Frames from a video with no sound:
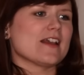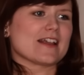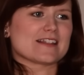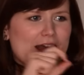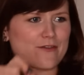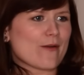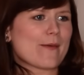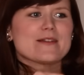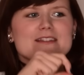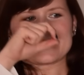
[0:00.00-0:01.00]
into heavier
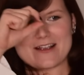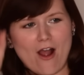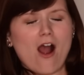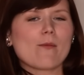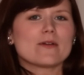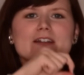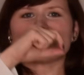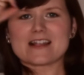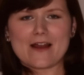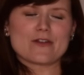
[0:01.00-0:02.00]
elements and carbon
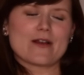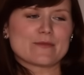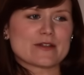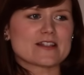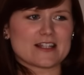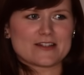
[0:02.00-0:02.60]
into heavier elements.